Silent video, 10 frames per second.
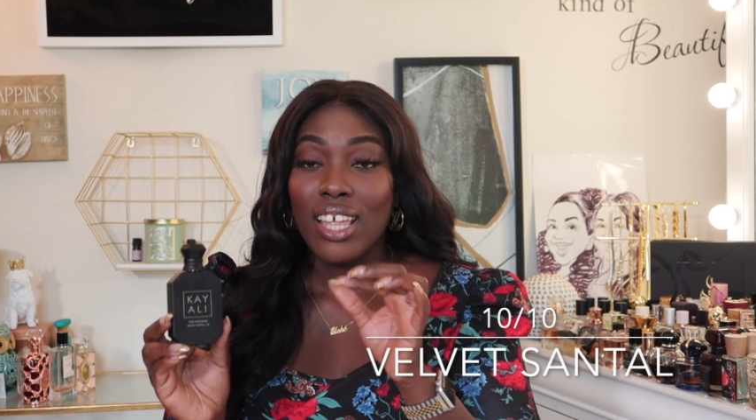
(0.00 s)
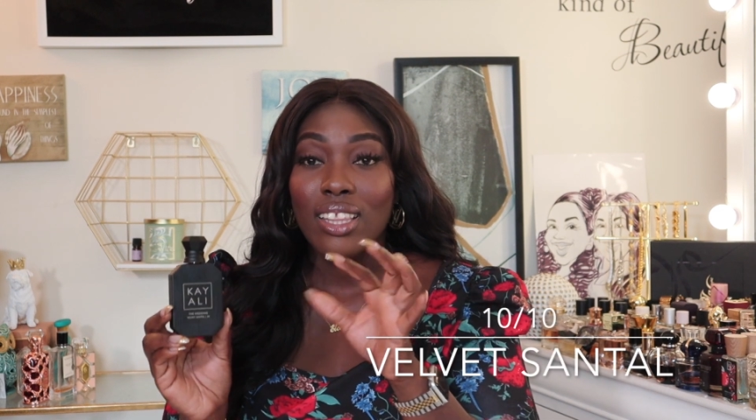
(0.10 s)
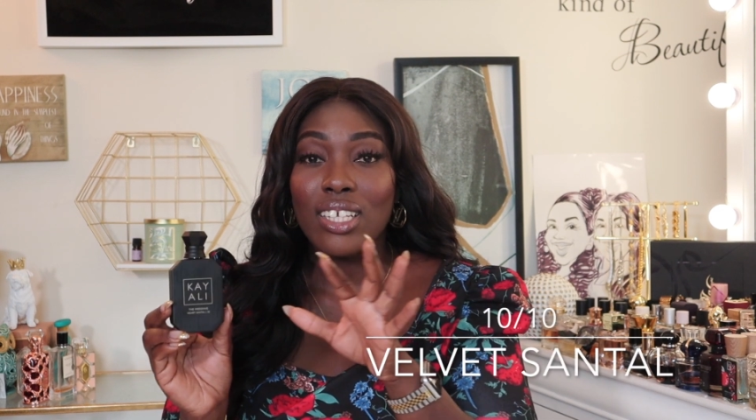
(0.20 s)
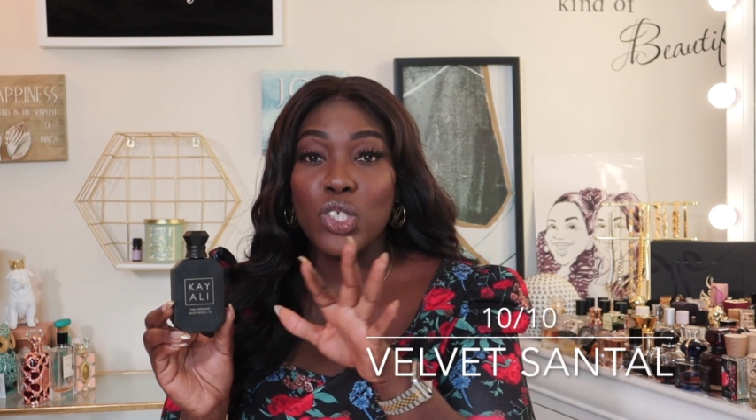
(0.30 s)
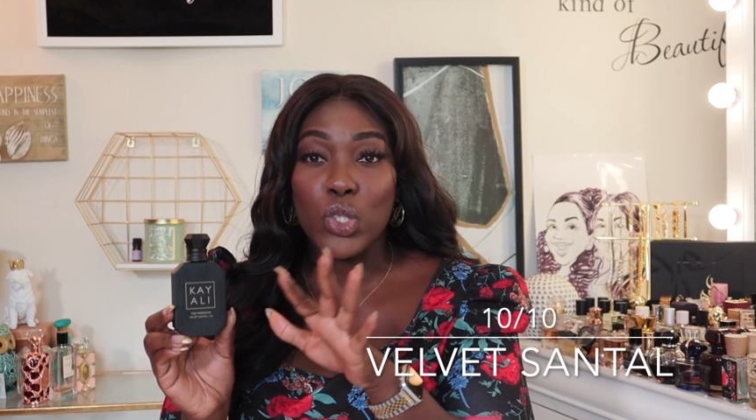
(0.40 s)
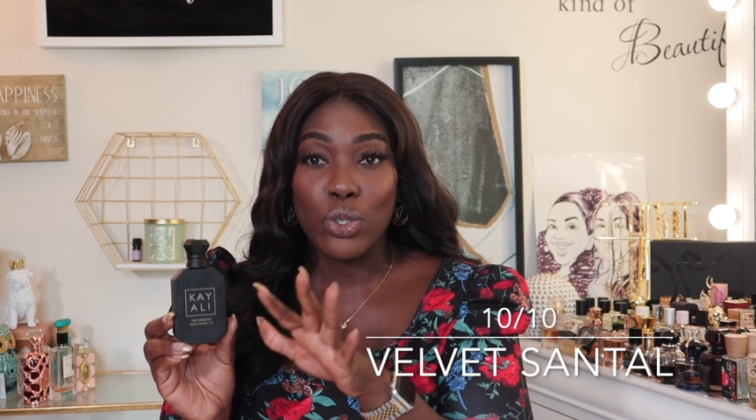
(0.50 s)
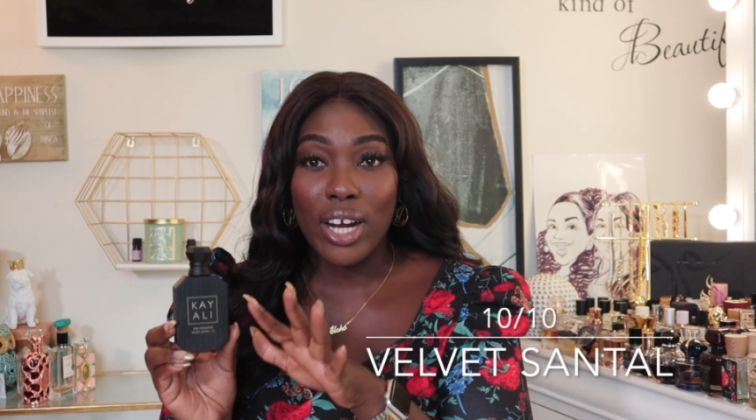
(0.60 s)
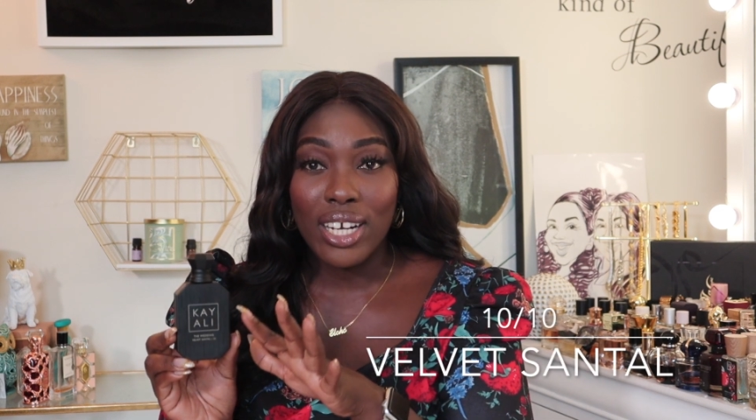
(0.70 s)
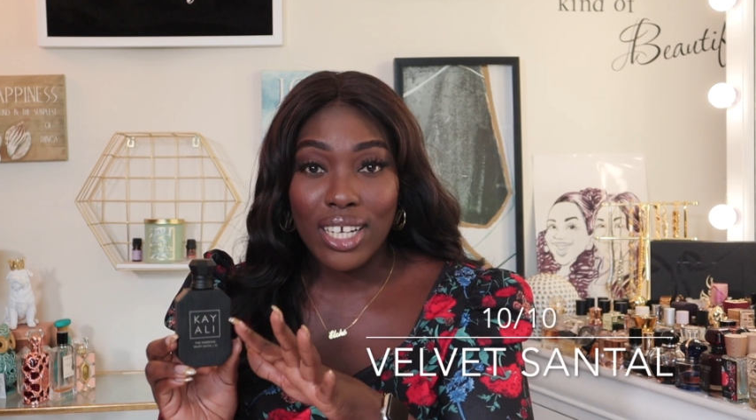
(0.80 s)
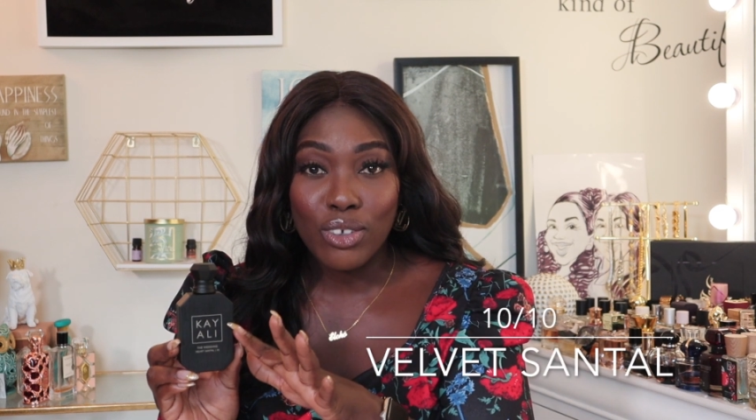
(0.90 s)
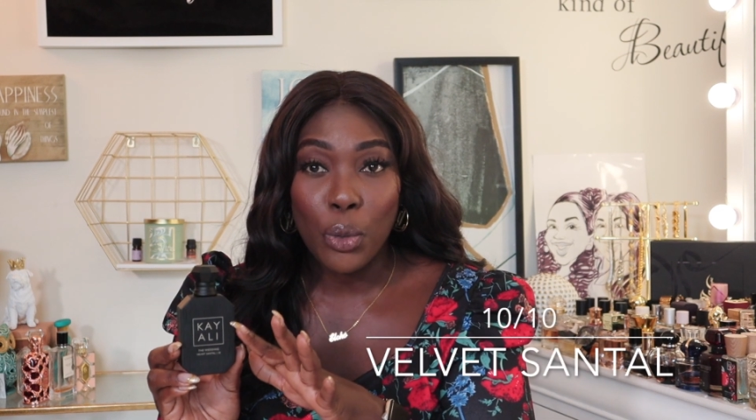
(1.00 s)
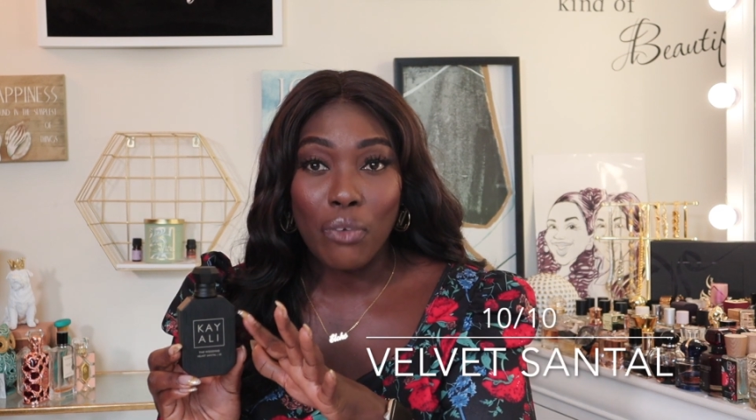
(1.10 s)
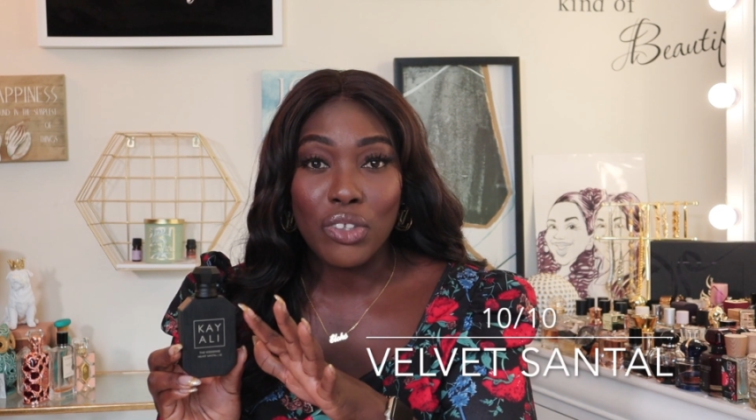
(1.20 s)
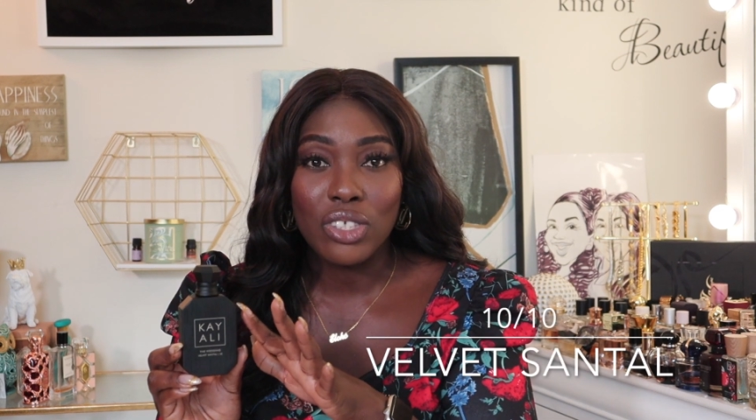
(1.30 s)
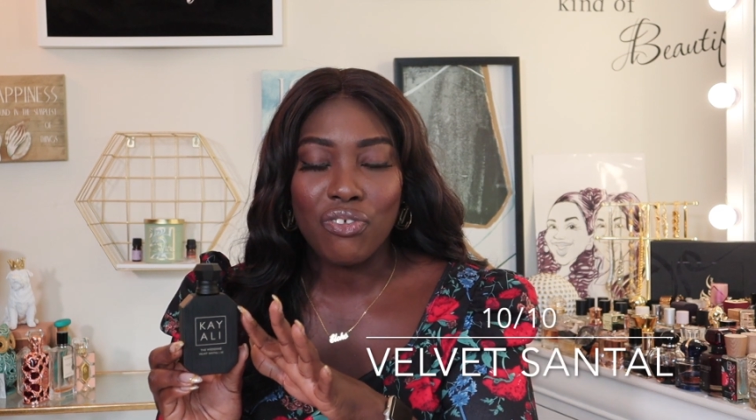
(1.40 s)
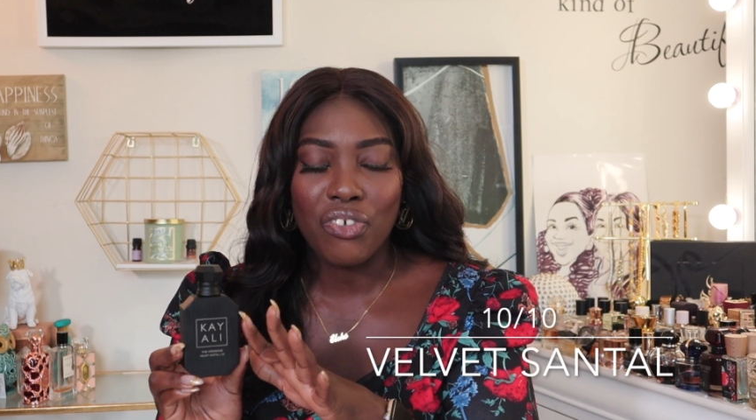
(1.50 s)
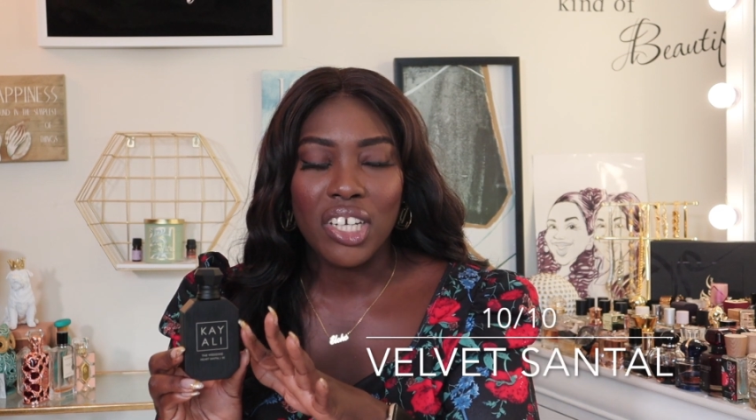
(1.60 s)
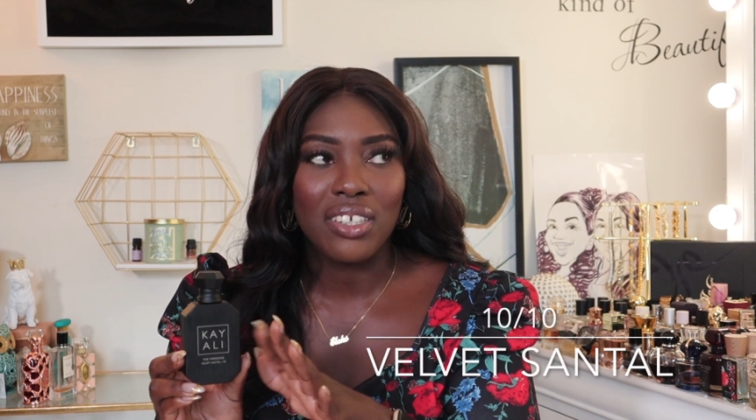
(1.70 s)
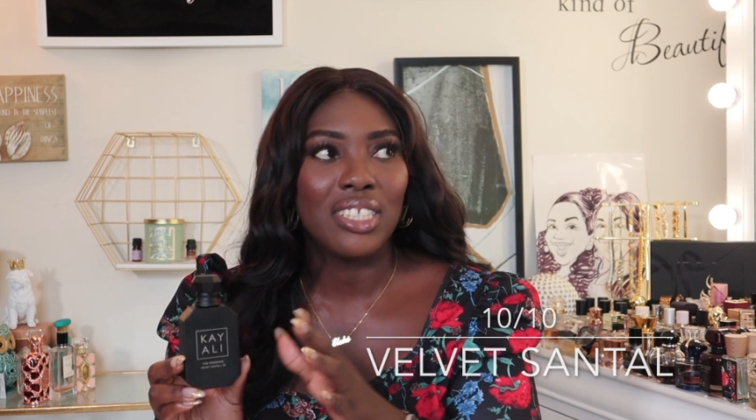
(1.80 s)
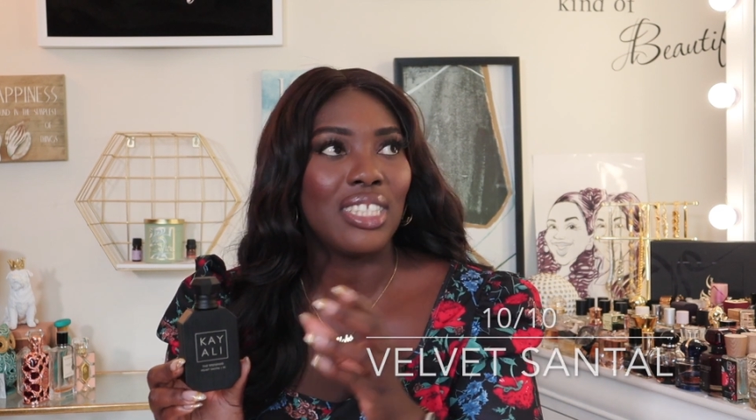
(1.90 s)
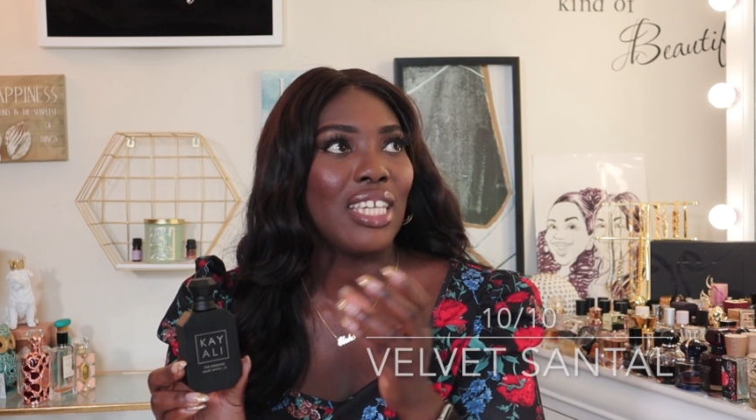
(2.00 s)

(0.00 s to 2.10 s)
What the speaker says: The dry down of this fragrance